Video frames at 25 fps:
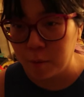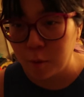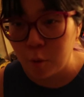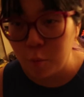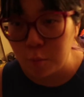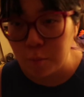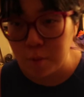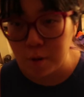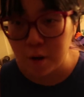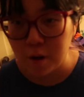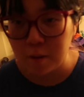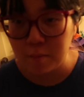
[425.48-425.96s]

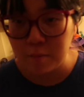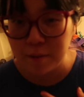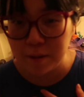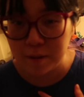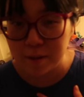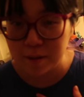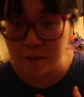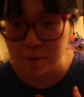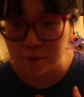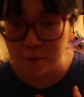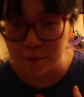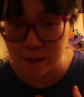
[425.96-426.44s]
oh my god,
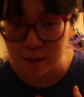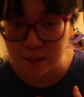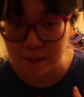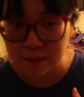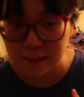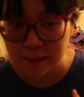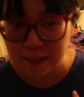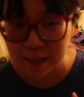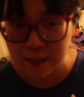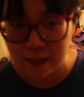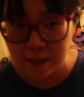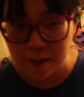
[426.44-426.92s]
please do
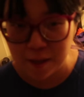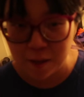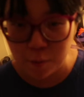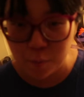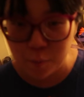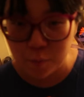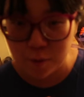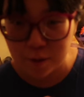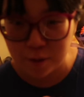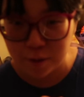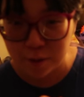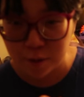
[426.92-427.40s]
not say any
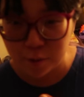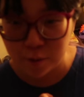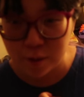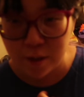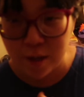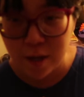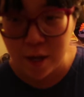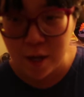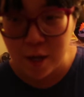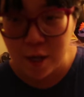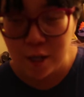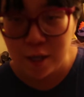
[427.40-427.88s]
words, you,
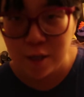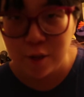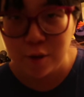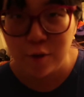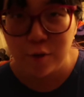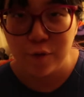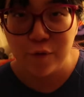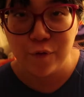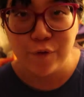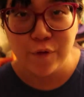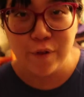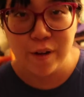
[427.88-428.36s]

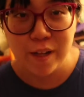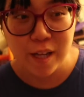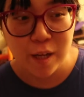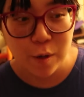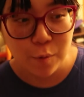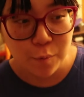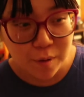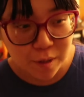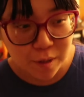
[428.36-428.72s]
you freaky